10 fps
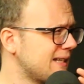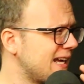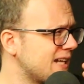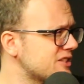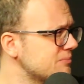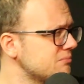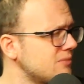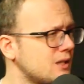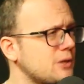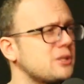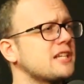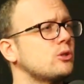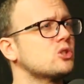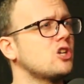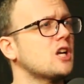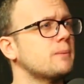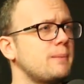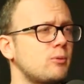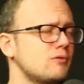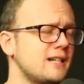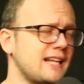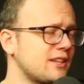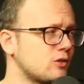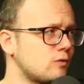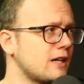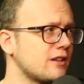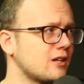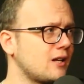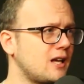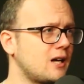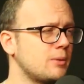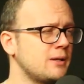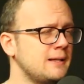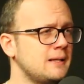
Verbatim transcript: had, I don't want to say autonomy, but really had the run of the club.